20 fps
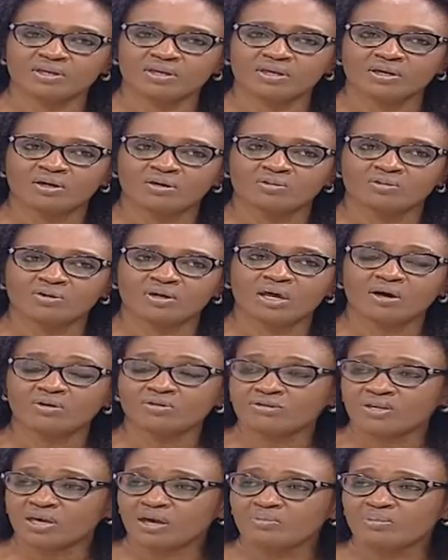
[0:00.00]
when I
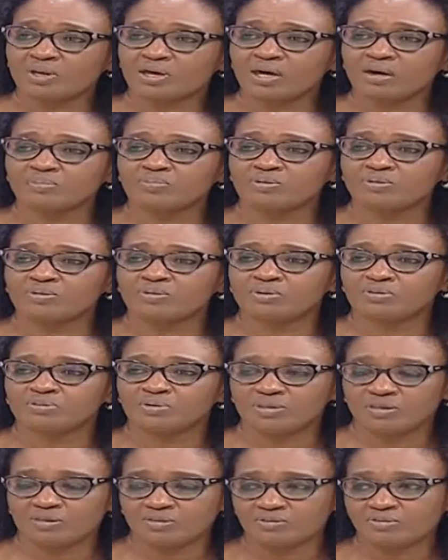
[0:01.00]
was coming up with
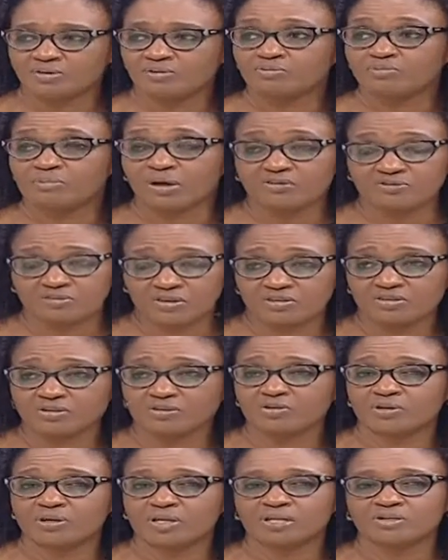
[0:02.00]
this, my first
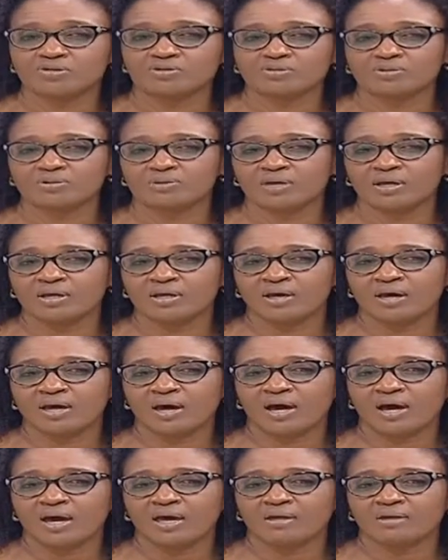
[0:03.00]
collection,
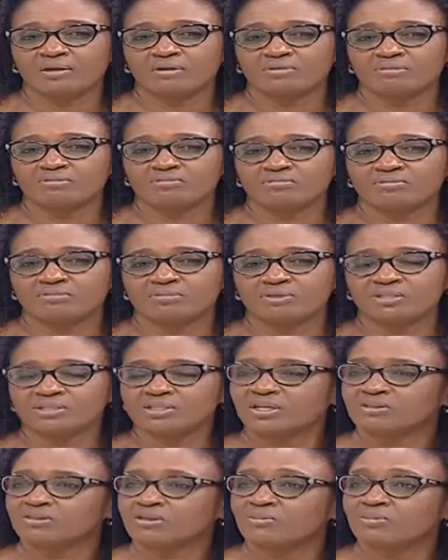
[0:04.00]
I did
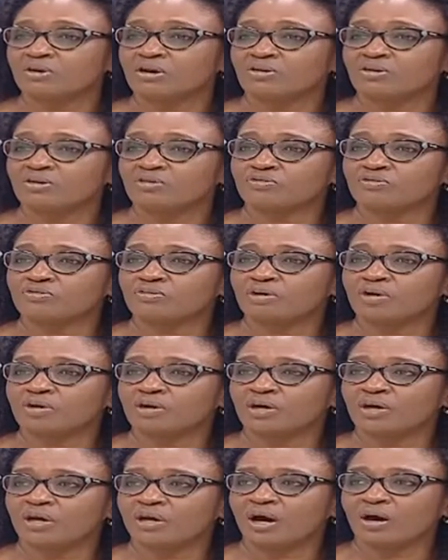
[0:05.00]
a summary of,
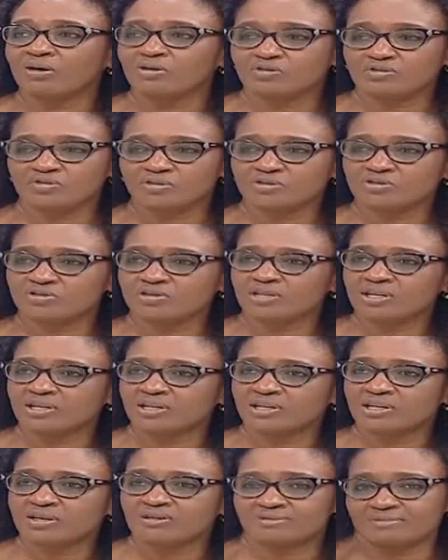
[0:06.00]
out of those 10
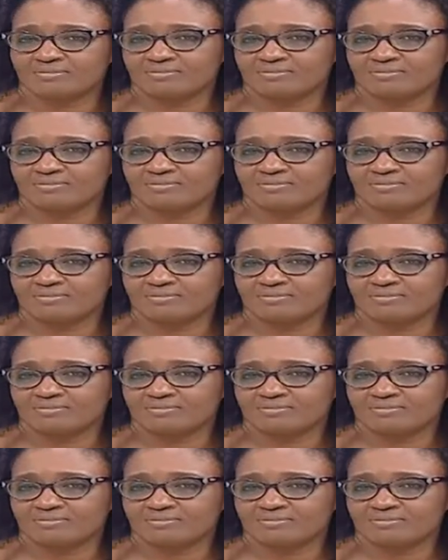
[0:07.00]
years,